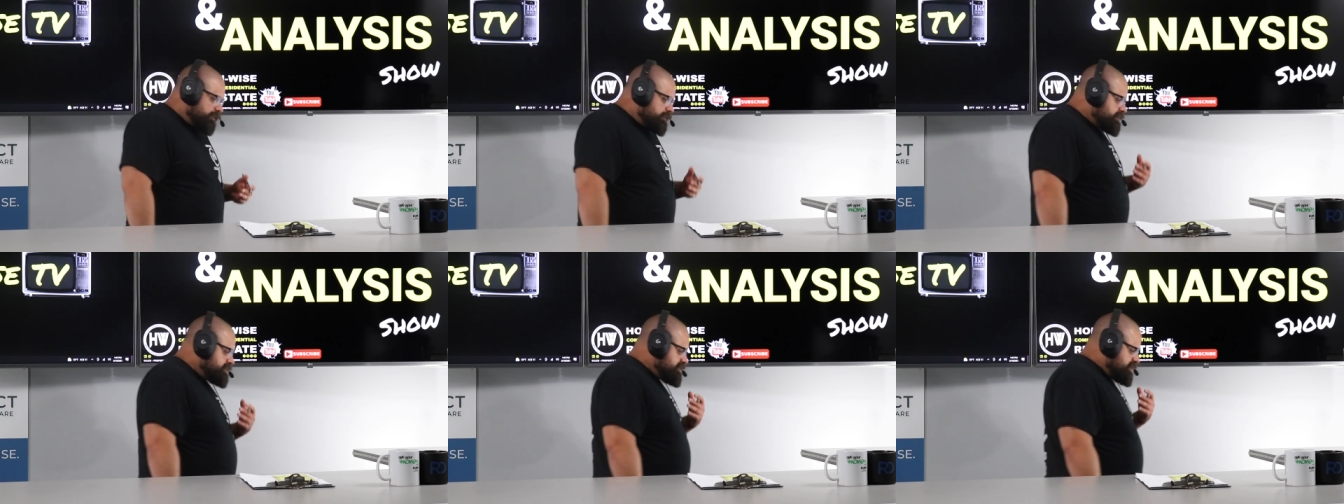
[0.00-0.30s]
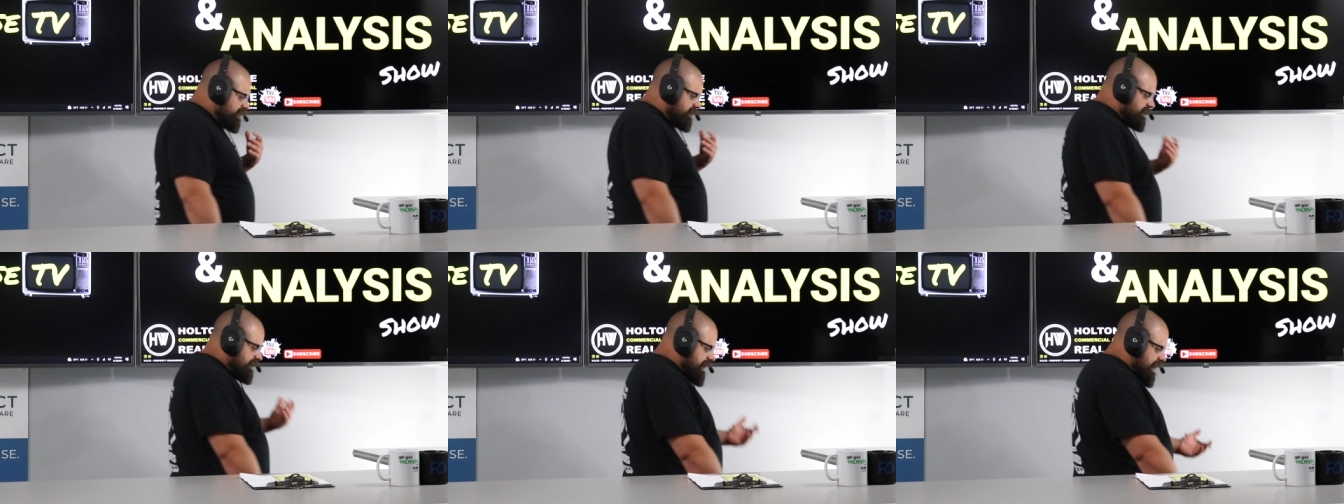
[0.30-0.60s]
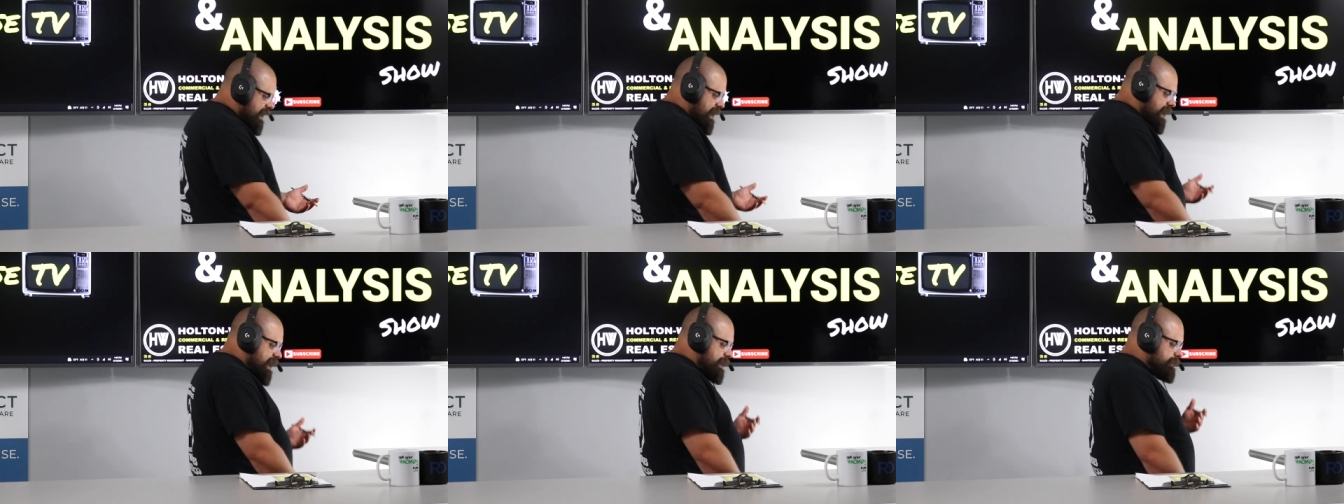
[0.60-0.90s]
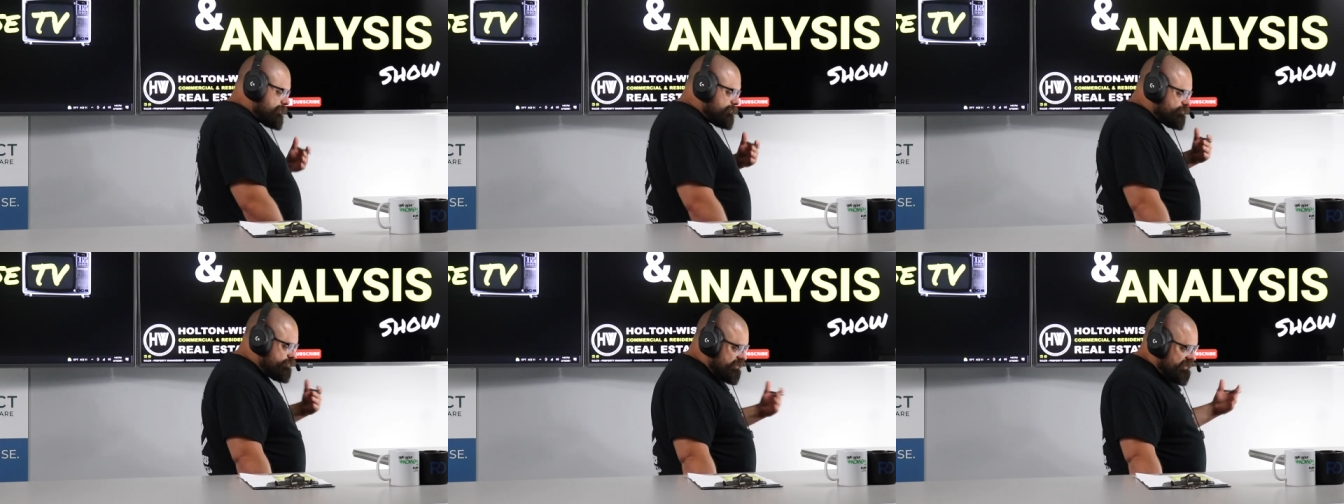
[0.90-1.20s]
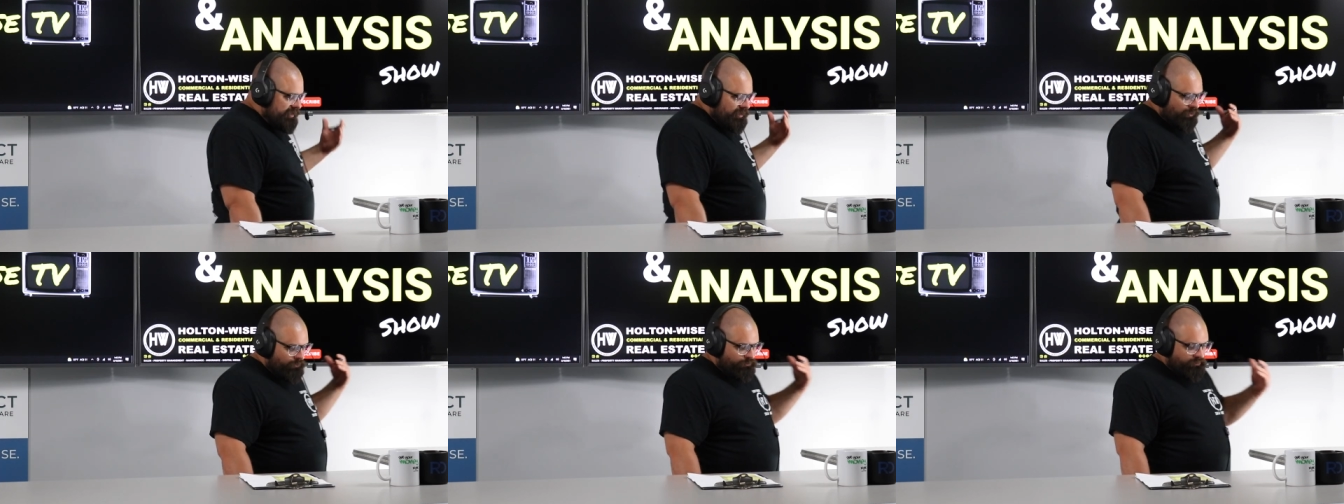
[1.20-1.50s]
you can't
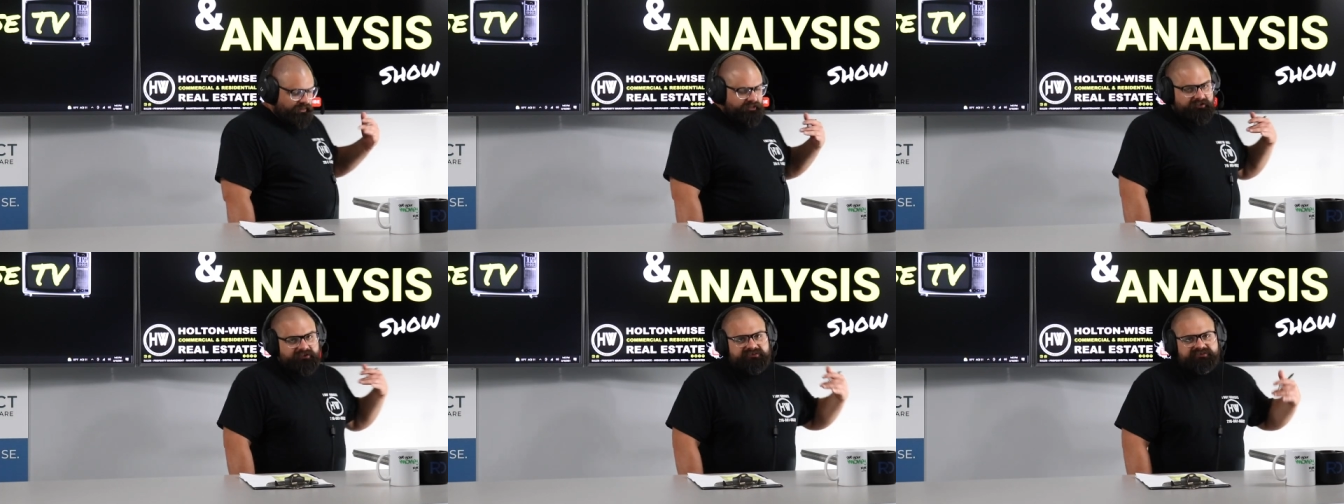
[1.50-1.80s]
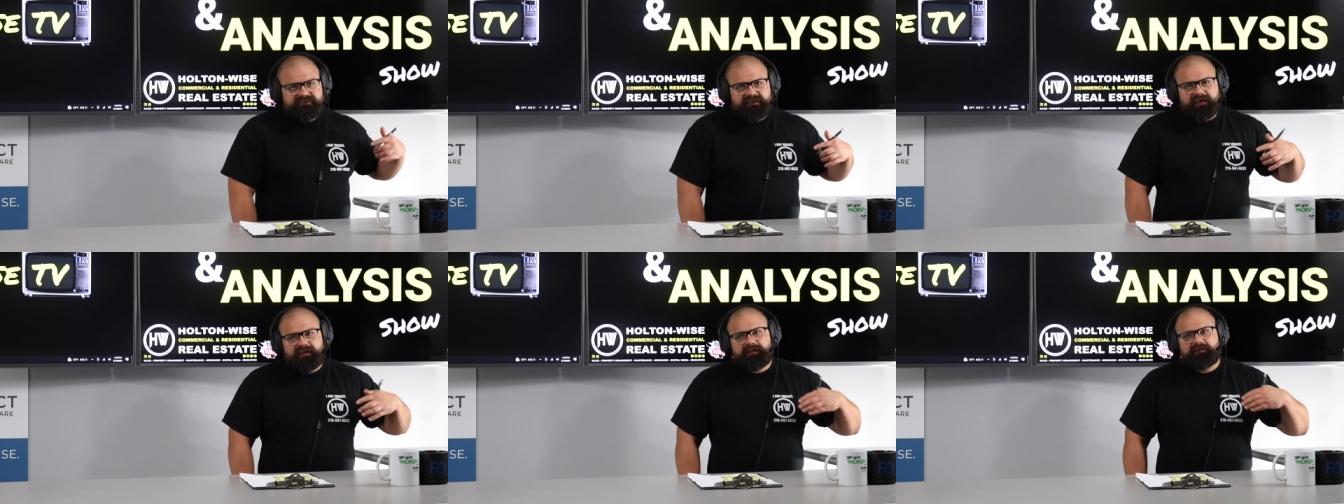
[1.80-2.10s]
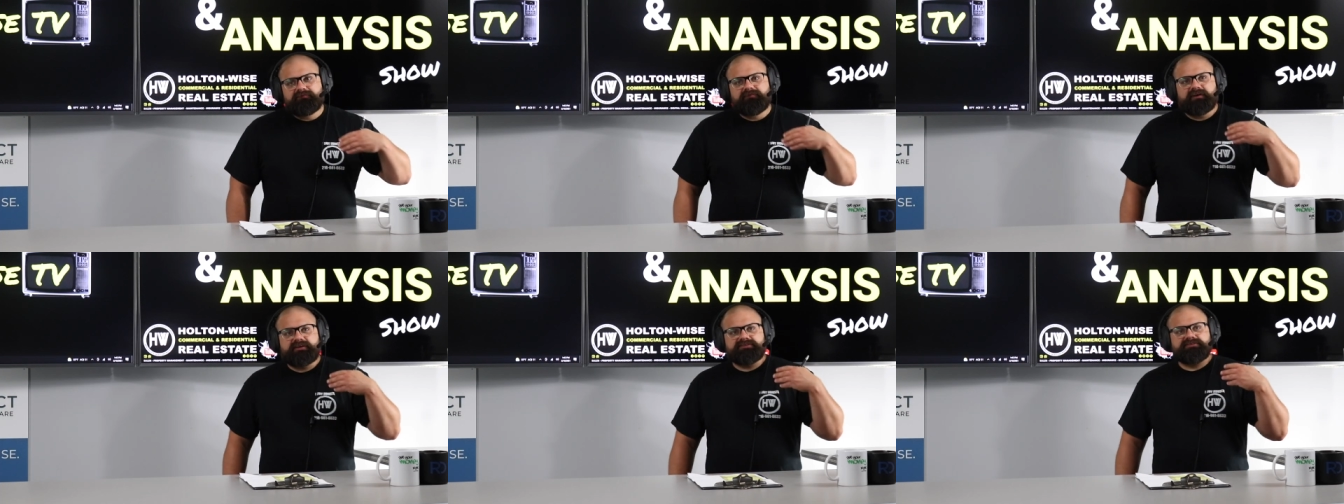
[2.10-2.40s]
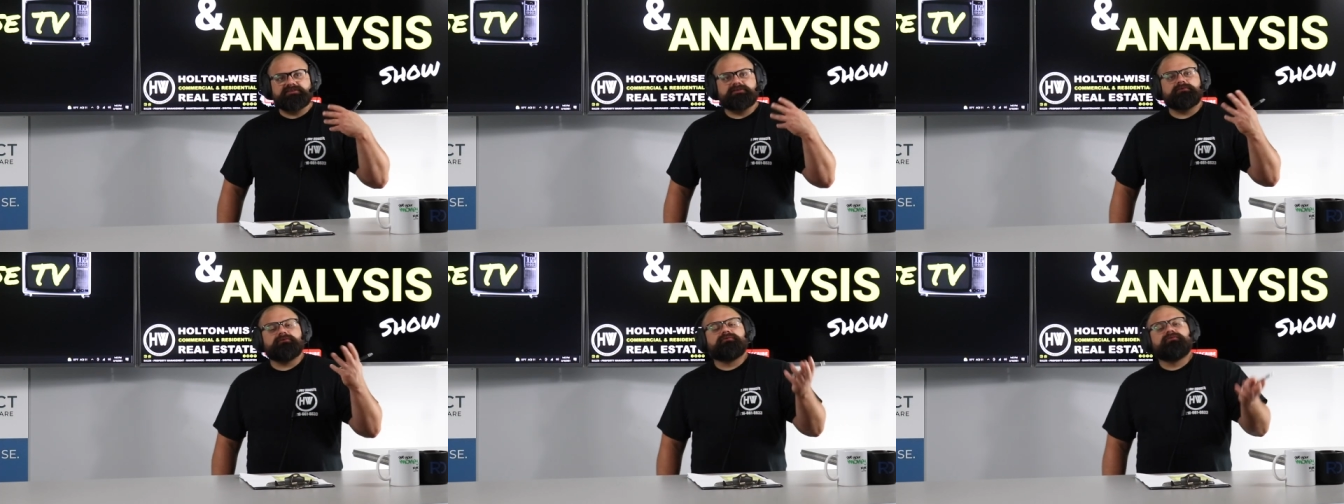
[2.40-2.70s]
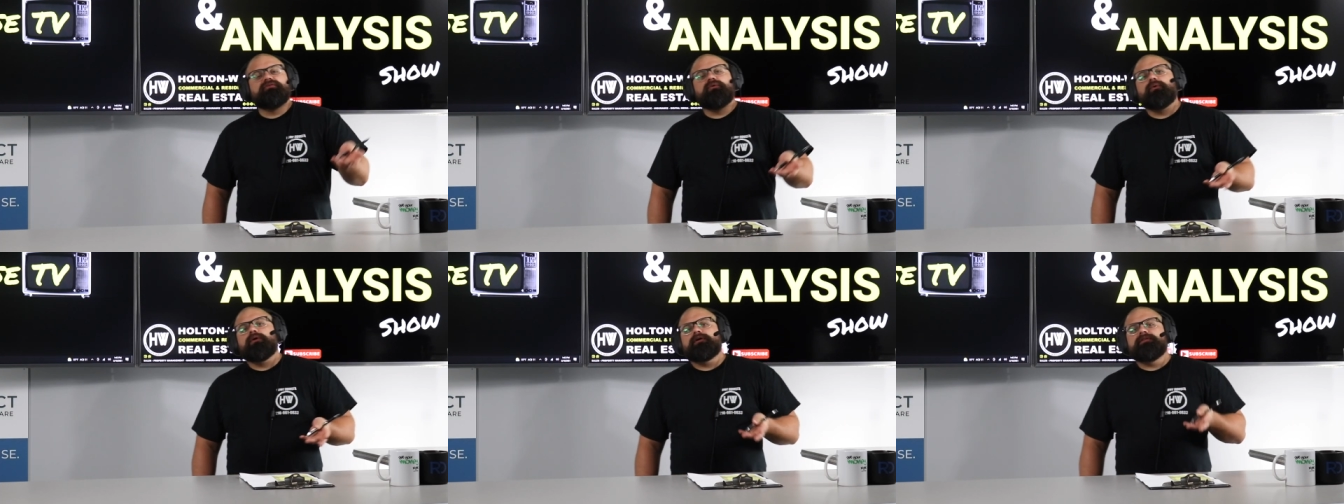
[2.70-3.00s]
be a real estate investor
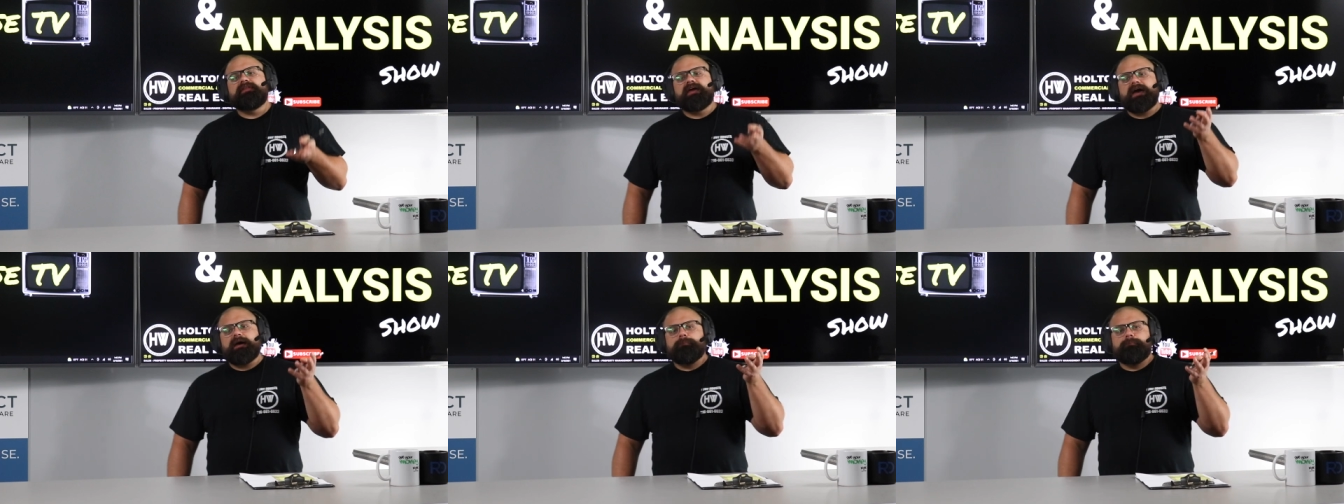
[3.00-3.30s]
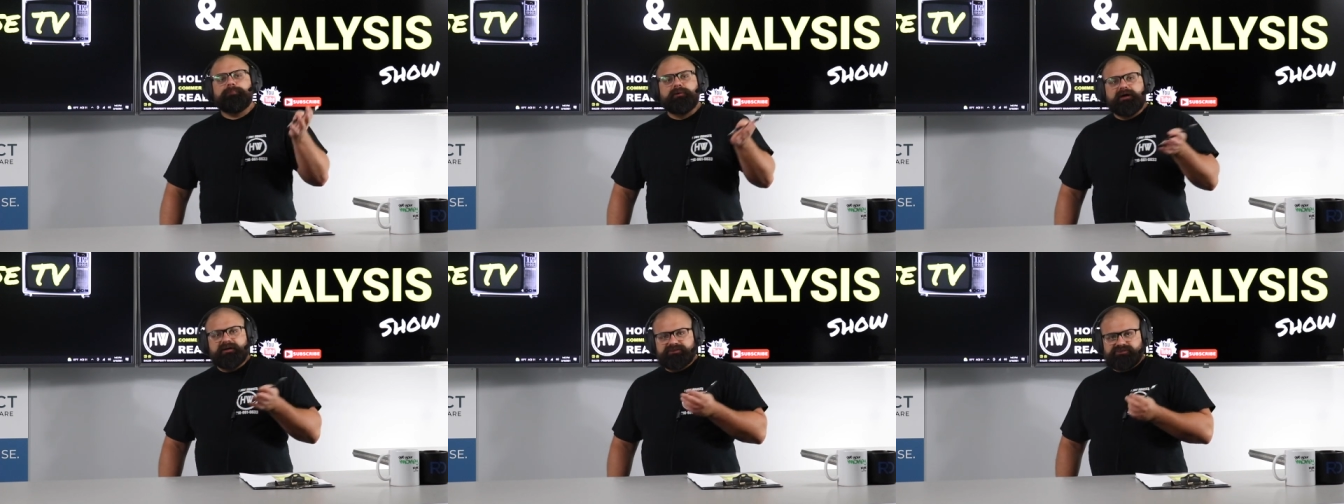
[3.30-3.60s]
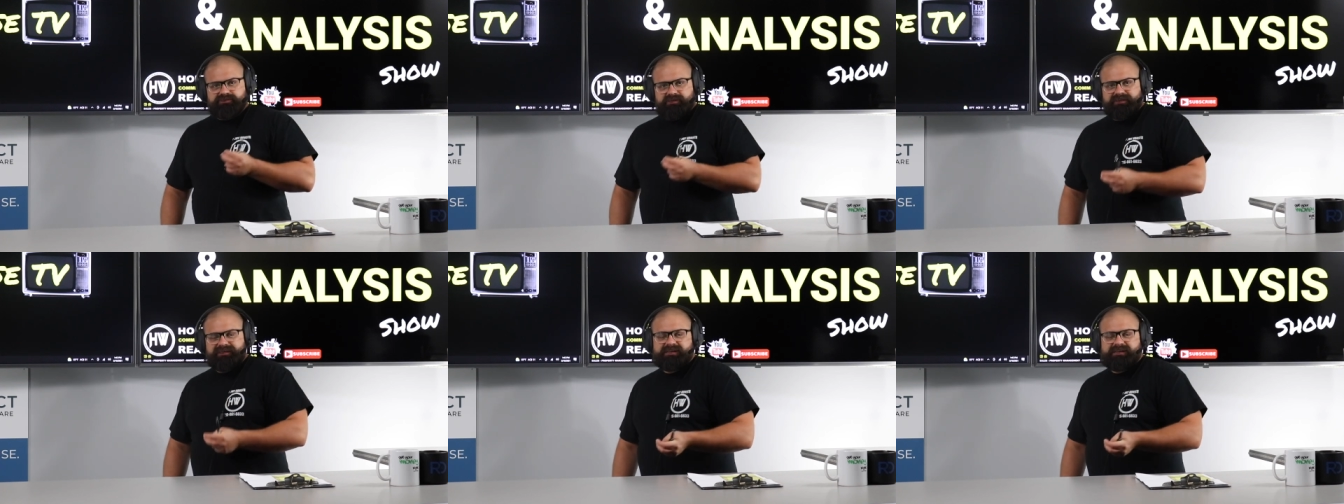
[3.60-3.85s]
for that budget.